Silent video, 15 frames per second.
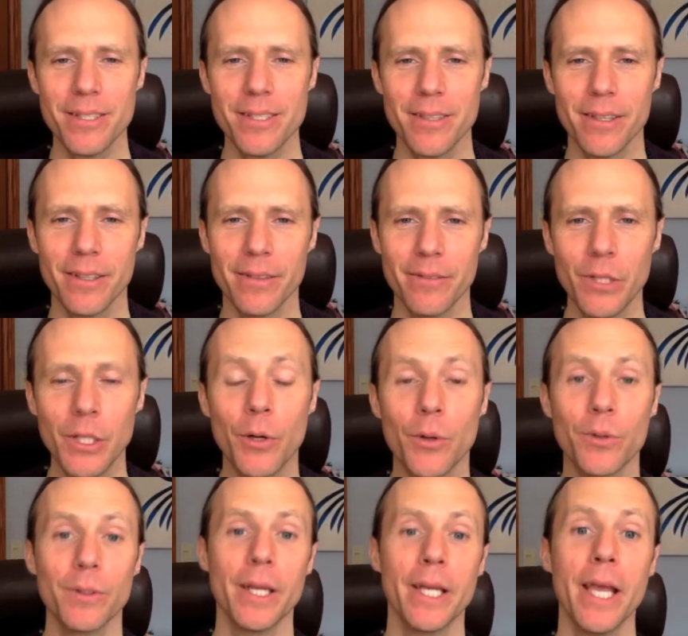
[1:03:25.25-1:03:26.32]
And, you know,
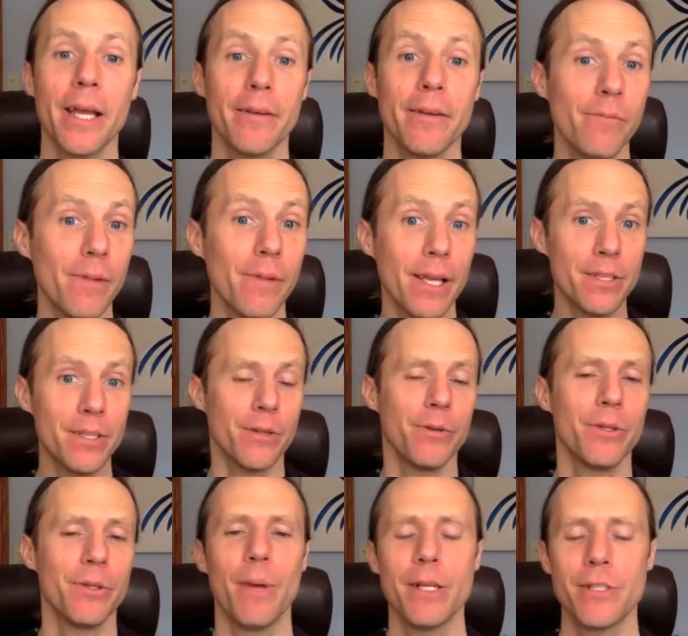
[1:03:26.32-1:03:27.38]
again, as I know
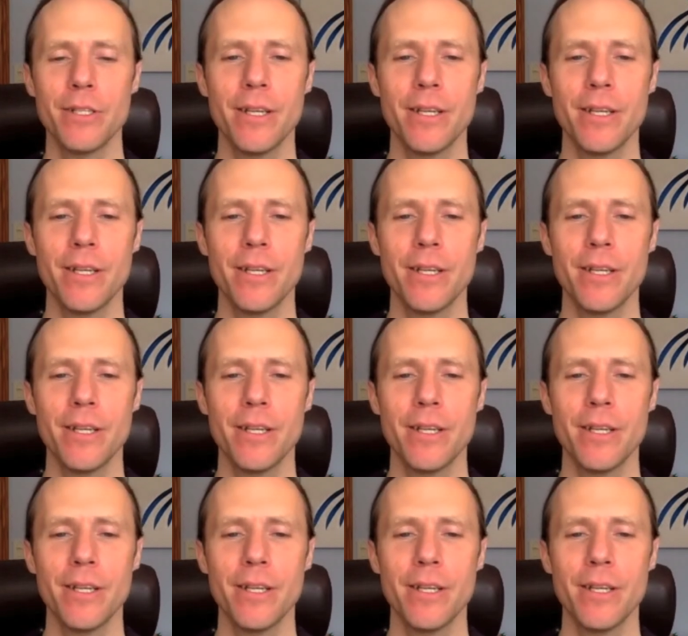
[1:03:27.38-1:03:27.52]
you mentioned,